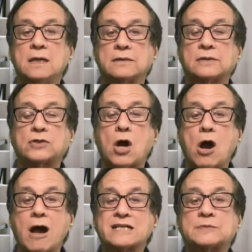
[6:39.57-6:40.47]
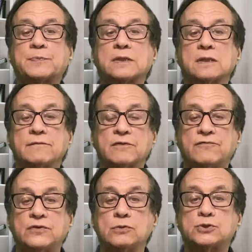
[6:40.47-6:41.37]
that the hospital of the
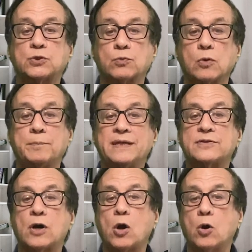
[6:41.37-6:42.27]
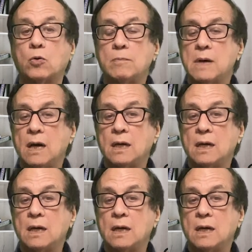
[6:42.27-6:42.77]
future will be the home?